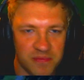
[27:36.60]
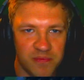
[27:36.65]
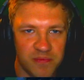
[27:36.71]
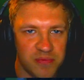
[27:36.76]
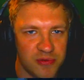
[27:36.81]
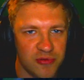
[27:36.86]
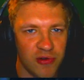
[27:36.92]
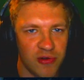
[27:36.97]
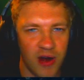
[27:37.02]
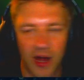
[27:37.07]

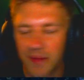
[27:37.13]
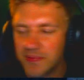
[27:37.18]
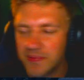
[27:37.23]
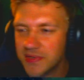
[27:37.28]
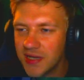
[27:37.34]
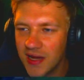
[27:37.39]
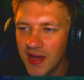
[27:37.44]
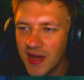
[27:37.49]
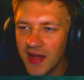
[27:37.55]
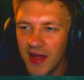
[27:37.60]
crops.
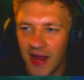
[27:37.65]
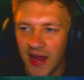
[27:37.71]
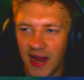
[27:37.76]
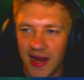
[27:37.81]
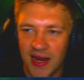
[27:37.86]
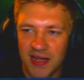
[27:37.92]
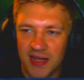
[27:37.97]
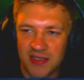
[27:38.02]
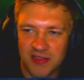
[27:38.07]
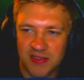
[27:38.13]

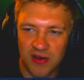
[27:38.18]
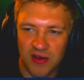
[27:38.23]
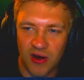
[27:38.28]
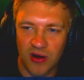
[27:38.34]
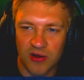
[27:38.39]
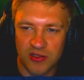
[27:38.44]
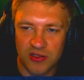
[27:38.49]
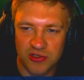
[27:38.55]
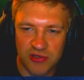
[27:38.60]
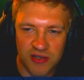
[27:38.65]
And
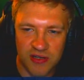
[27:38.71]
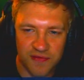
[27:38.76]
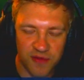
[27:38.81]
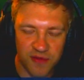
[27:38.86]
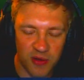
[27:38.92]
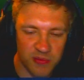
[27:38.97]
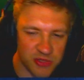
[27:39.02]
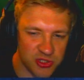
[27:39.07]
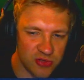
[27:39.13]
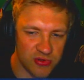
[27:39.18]
our tree
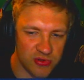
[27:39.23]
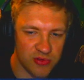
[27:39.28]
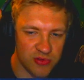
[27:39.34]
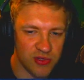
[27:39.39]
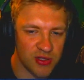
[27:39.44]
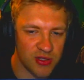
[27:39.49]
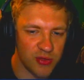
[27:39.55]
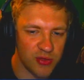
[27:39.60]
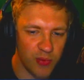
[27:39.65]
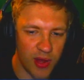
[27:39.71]
farm is doing
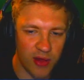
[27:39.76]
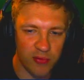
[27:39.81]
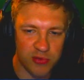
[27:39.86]
really well.